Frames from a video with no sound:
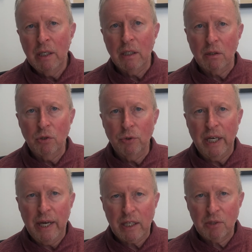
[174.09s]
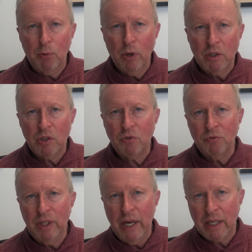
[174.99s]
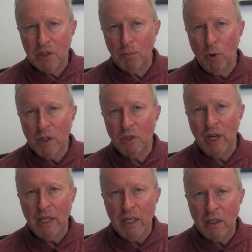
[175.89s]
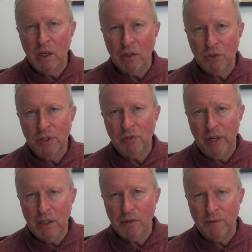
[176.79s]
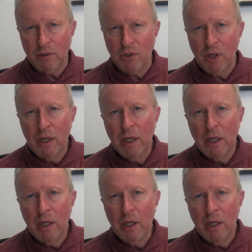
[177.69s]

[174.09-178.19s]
including exports, re-exports, and in-country transfers.